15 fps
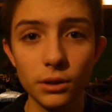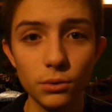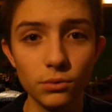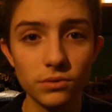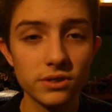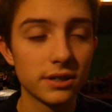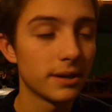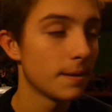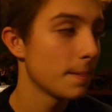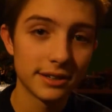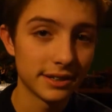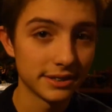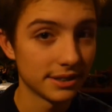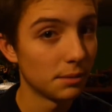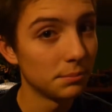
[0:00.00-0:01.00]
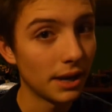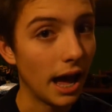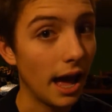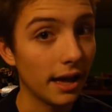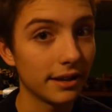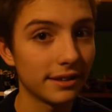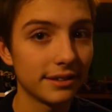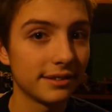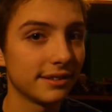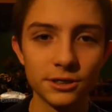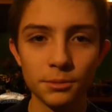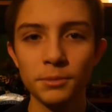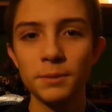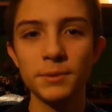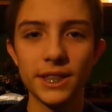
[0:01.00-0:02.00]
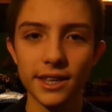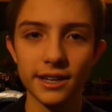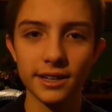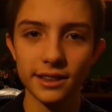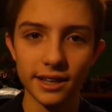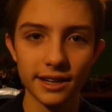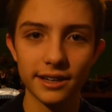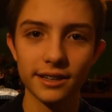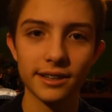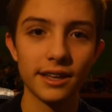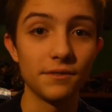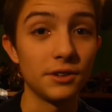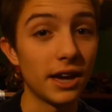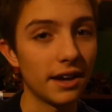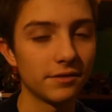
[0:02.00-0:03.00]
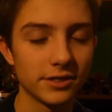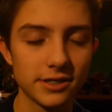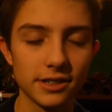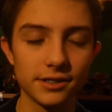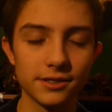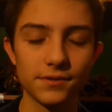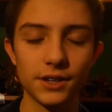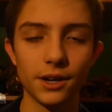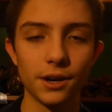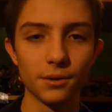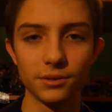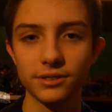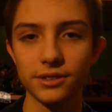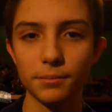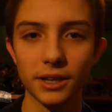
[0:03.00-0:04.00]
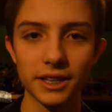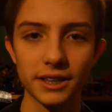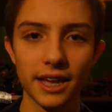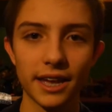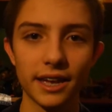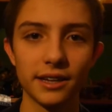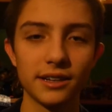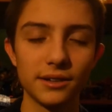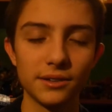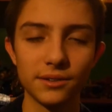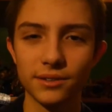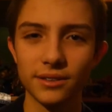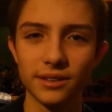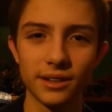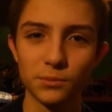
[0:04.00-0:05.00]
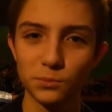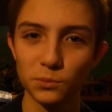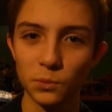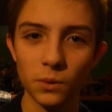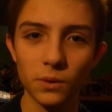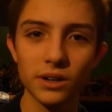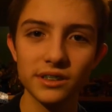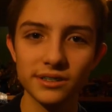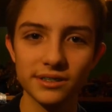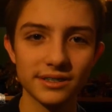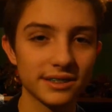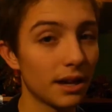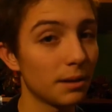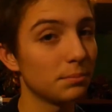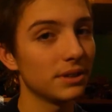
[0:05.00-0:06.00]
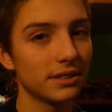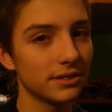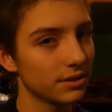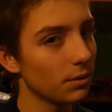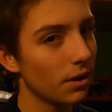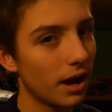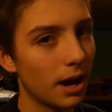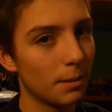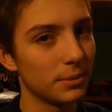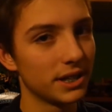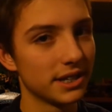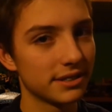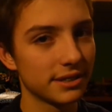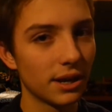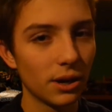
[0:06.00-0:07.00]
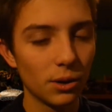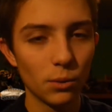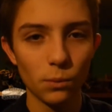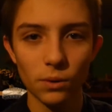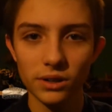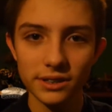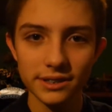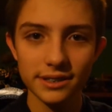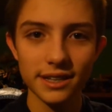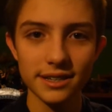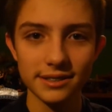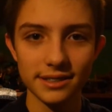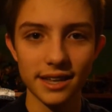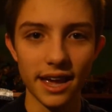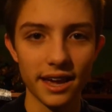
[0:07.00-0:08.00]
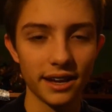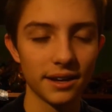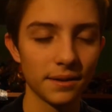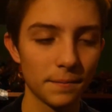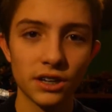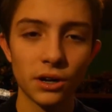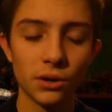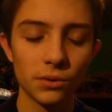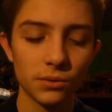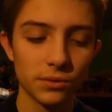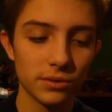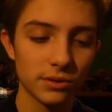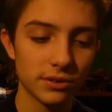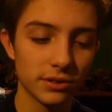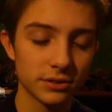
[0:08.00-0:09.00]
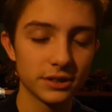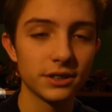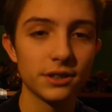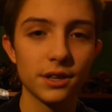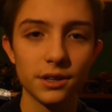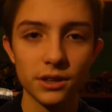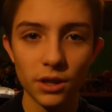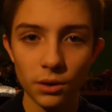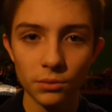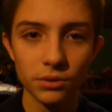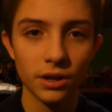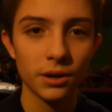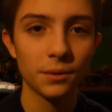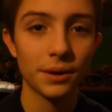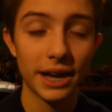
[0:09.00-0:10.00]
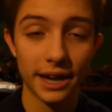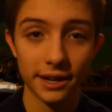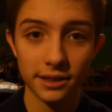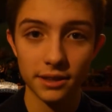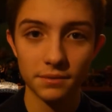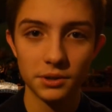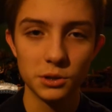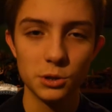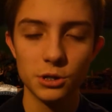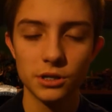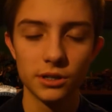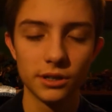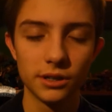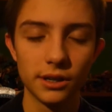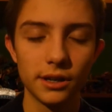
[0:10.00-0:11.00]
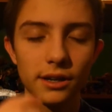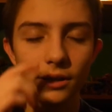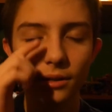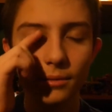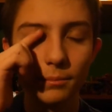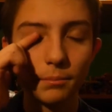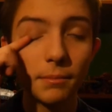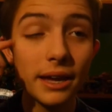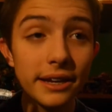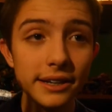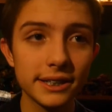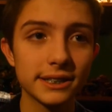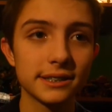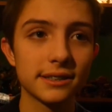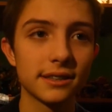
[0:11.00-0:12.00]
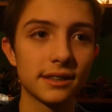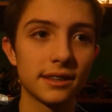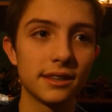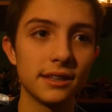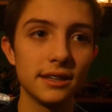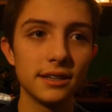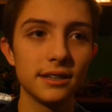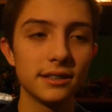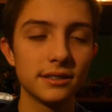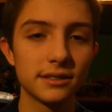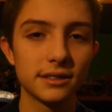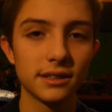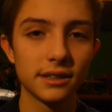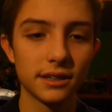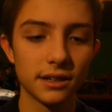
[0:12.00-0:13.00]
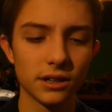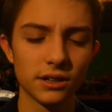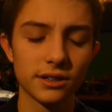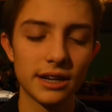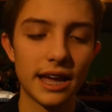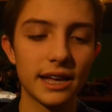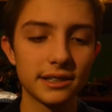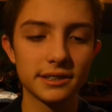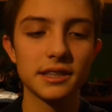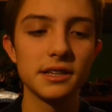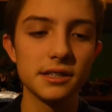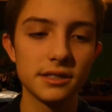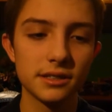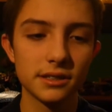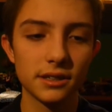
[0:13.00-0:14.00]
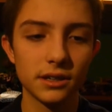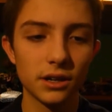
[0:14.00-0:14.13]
of news, because I'm not. So you may be thinking, like, if you haven't seen his video or something like that, you're like, what? Stop being so ominous. What is this day? So, those of you that don't know, Activision makes these, or has these